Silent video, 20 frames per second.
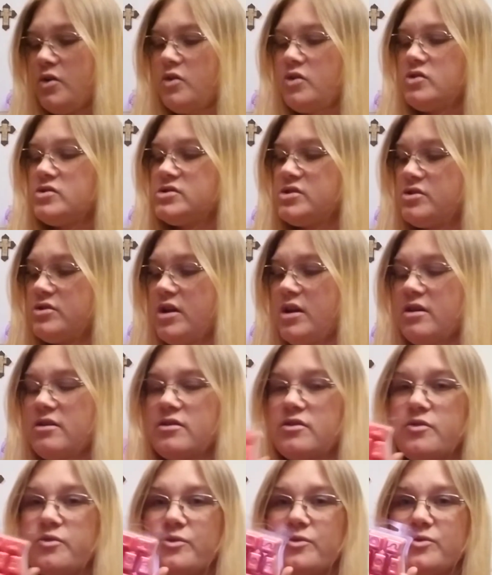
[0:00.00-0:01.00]
So yeah,
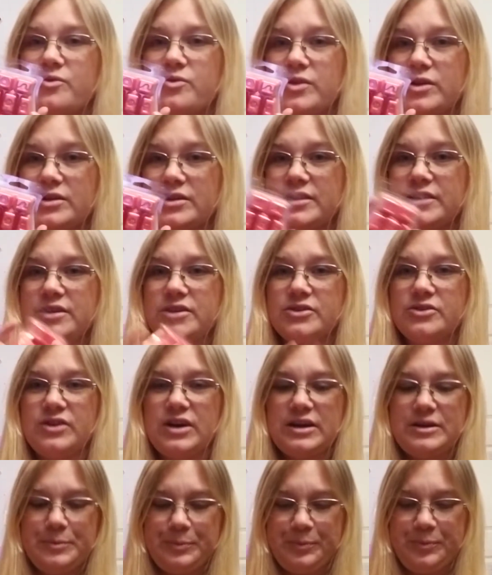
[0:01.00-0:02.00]
really cute,
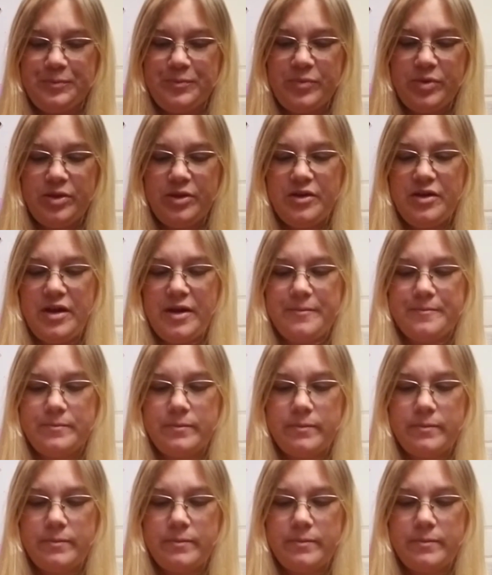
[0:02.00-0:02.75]
right? Okay.